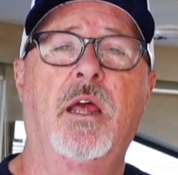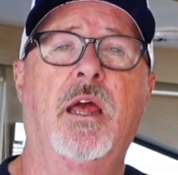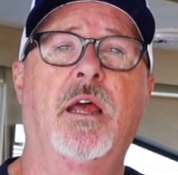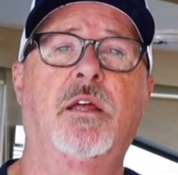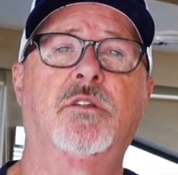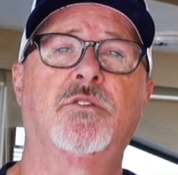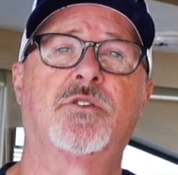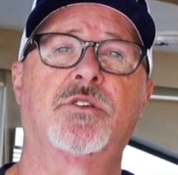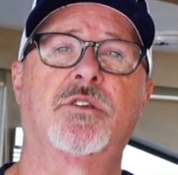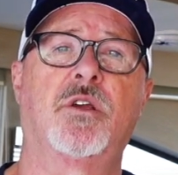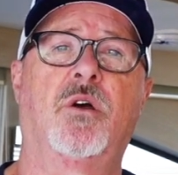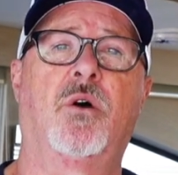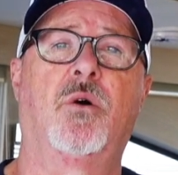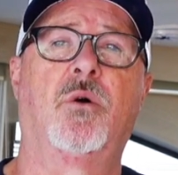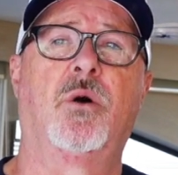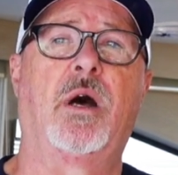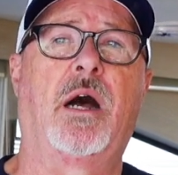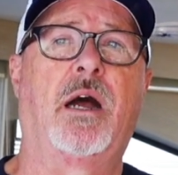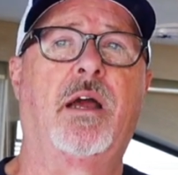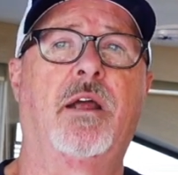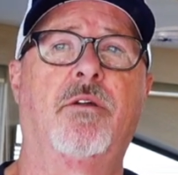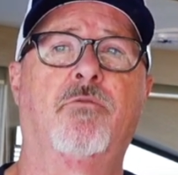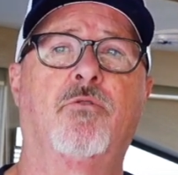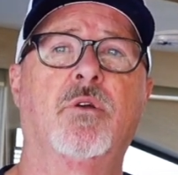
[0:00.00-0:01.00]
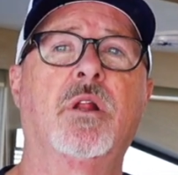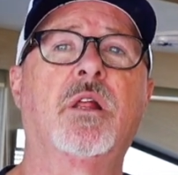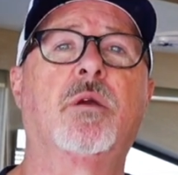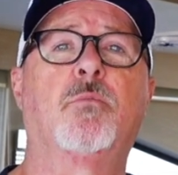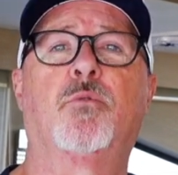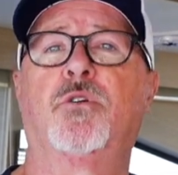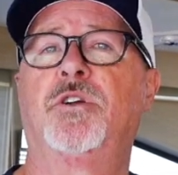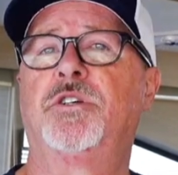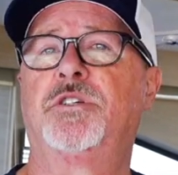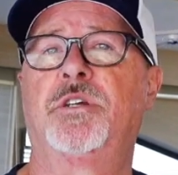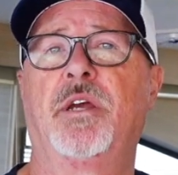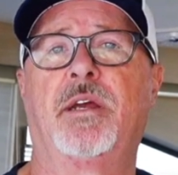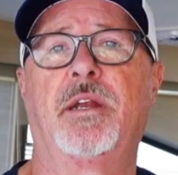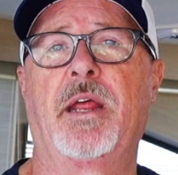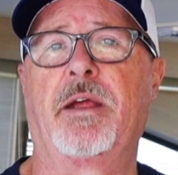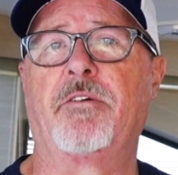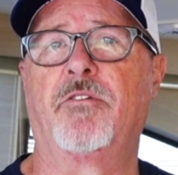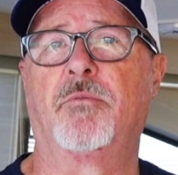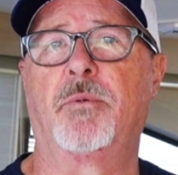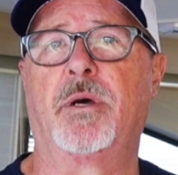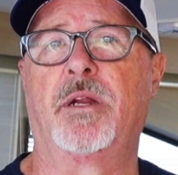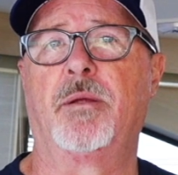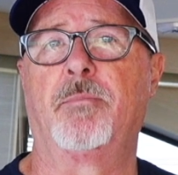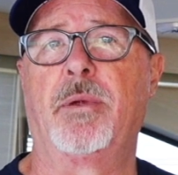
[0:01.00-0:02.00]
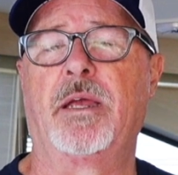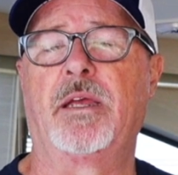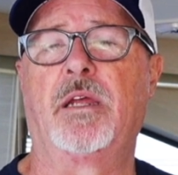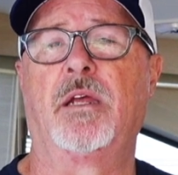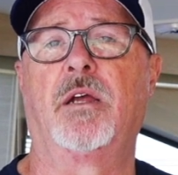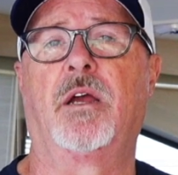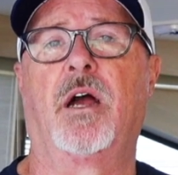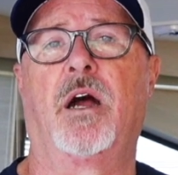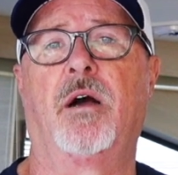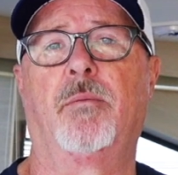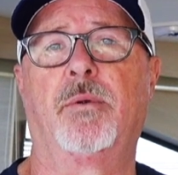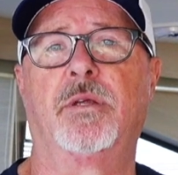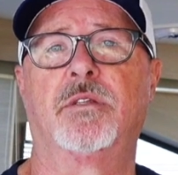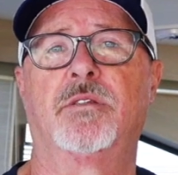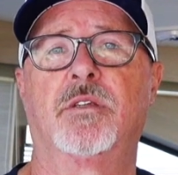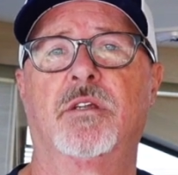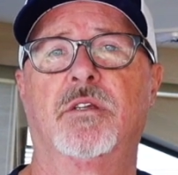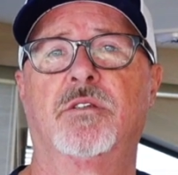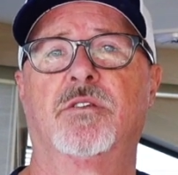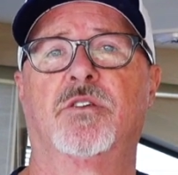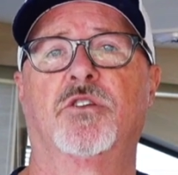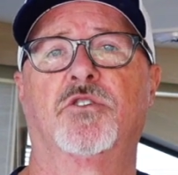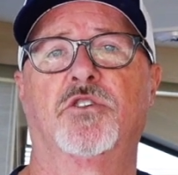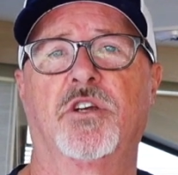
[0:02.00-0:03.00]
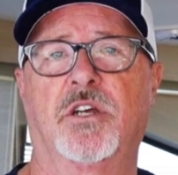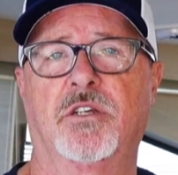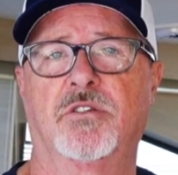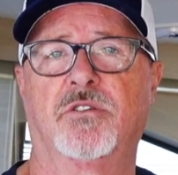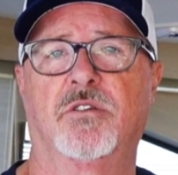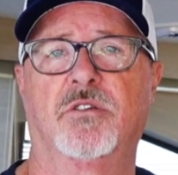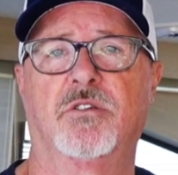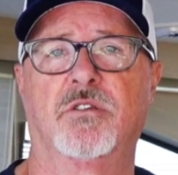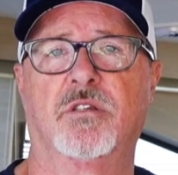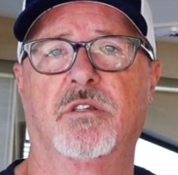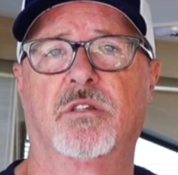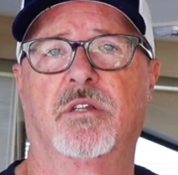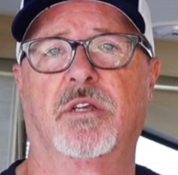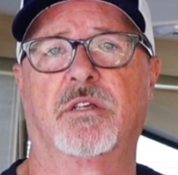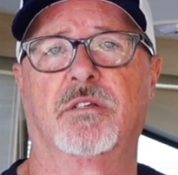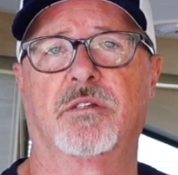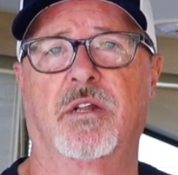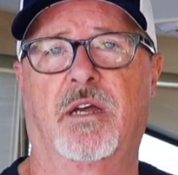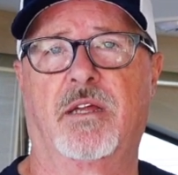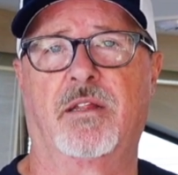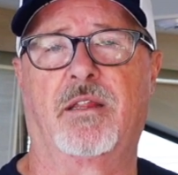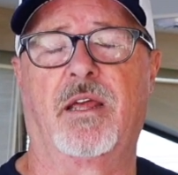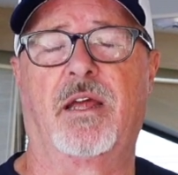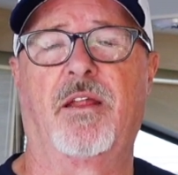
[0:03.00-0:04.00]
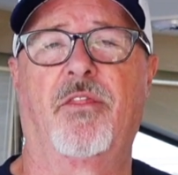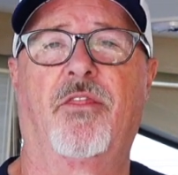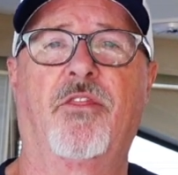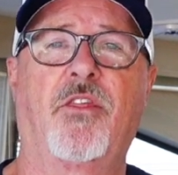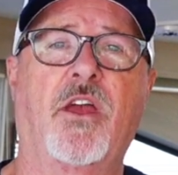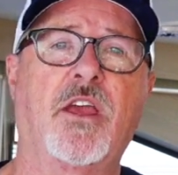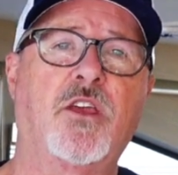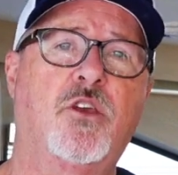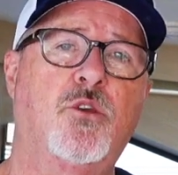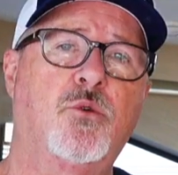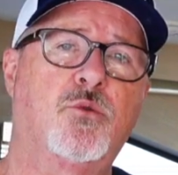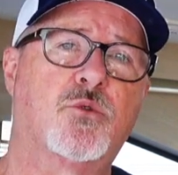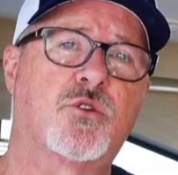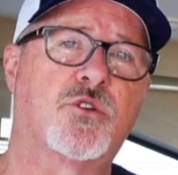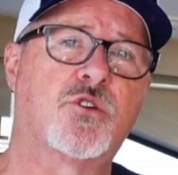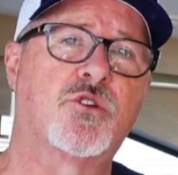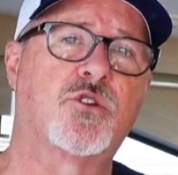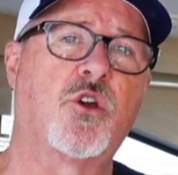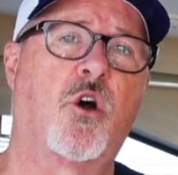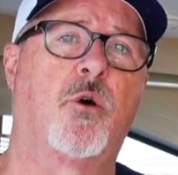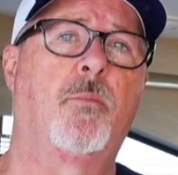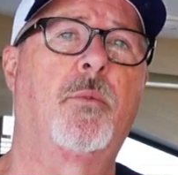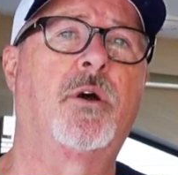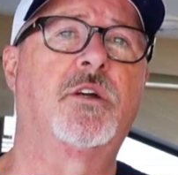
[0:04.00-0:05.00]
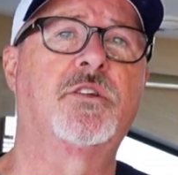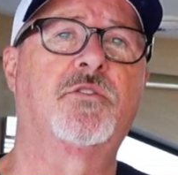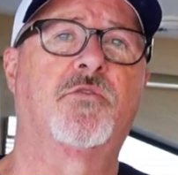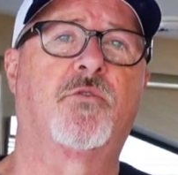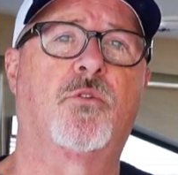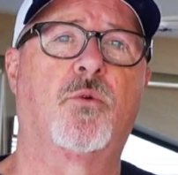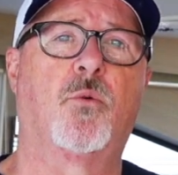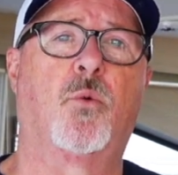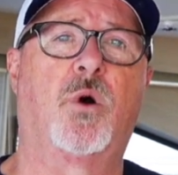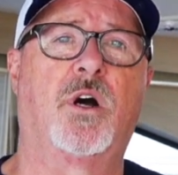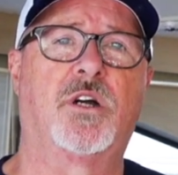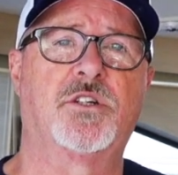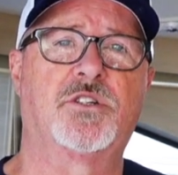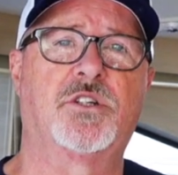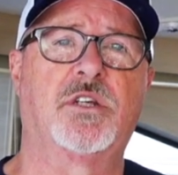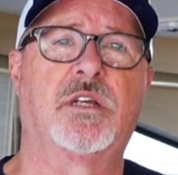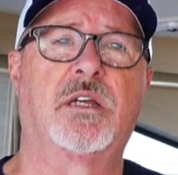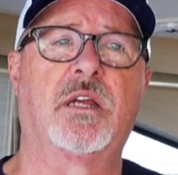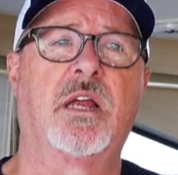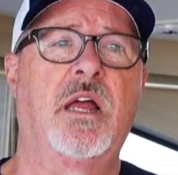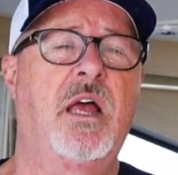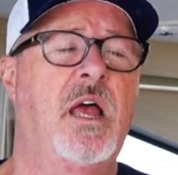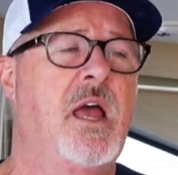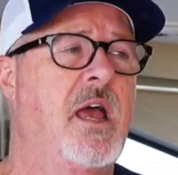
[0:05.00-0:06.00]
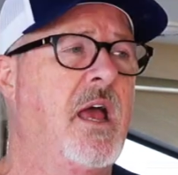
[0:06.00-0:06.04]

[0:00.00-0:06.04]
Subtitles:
And so I really appreciate everybody making comments and suggestions and things like that. Thank you so much for watching.